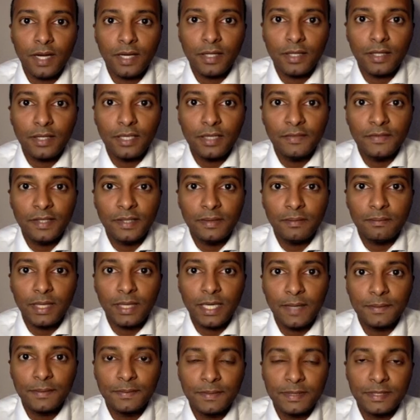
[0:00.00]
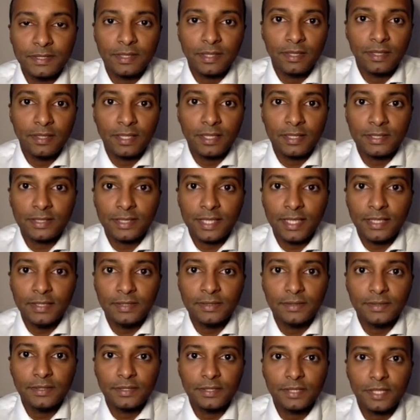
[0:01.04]
Good evening, my name is Mr. Elhassan.
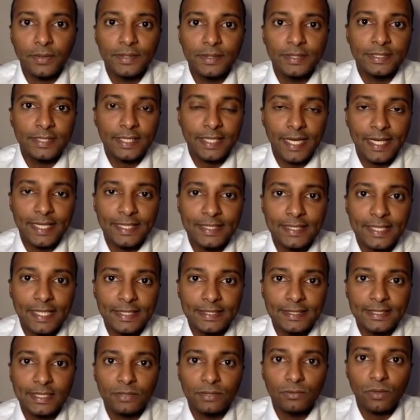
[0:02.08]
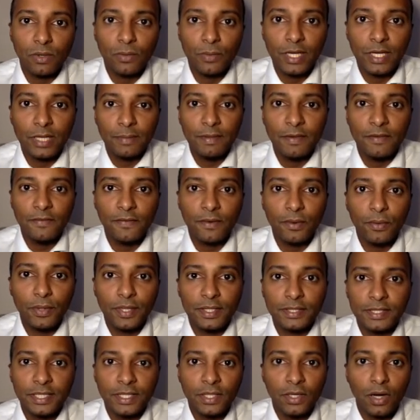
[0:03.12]
So in today's lesson, what we're going to be
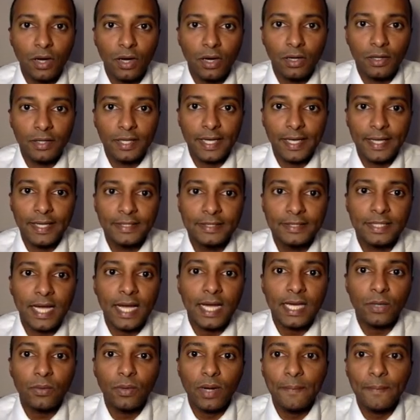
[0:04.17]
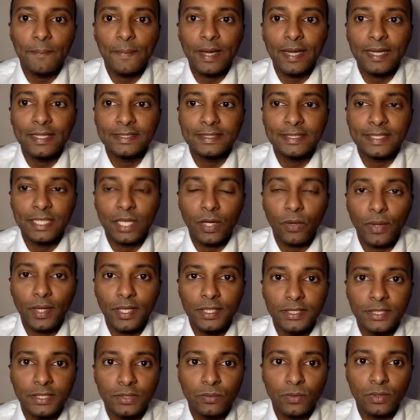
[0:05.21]
focusing on is how do I balance an
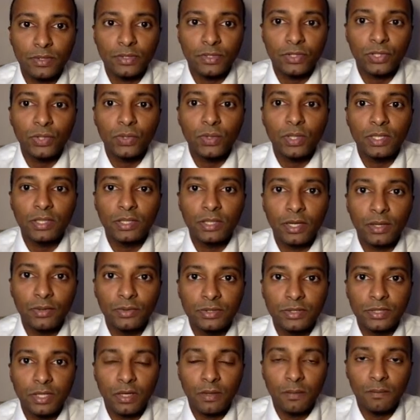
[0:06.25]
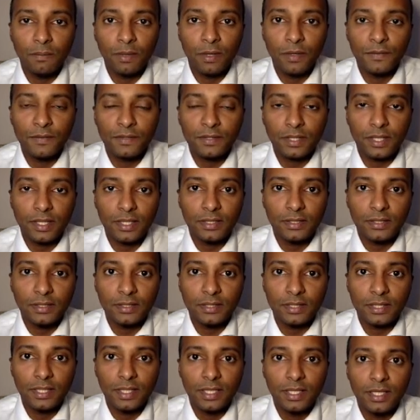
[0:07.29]
equation with two unknowns on both sides?
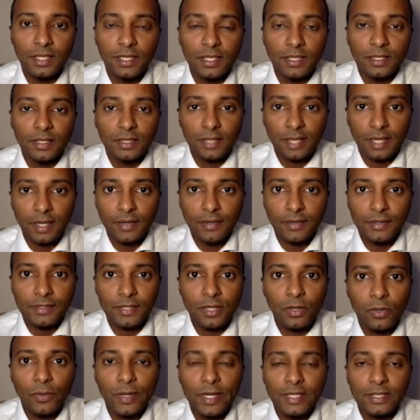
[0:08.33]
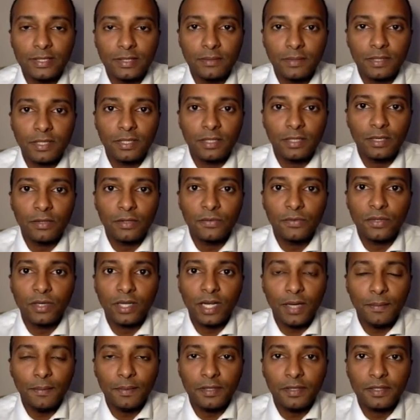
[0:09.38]
Now, as always, I'm going to go through a
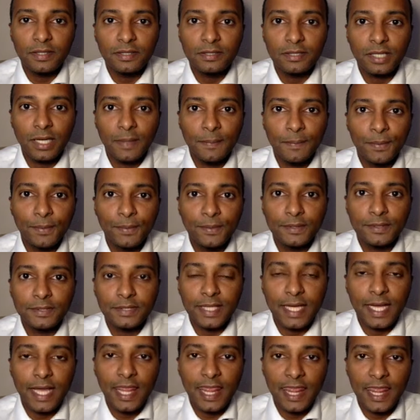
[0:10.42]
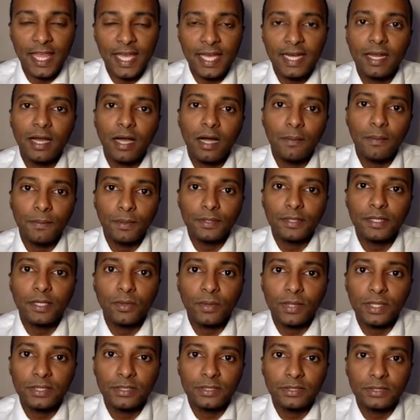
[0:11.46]
couple of examples and then I'll put the
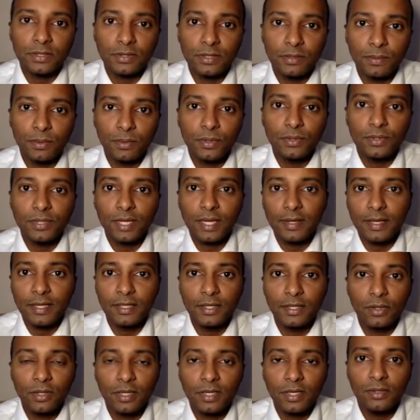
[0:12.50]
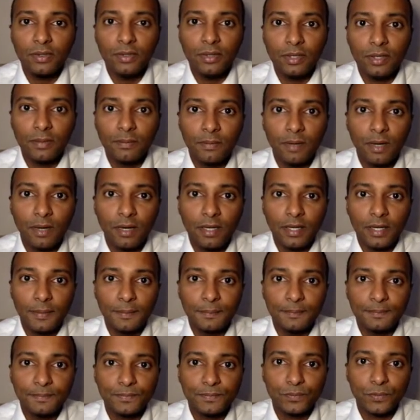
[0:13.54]
questions on the board and then you, you can mark it,
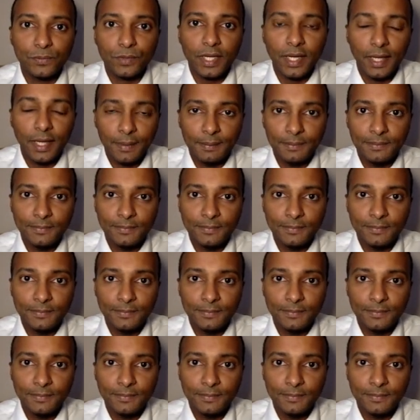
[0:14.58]
okay?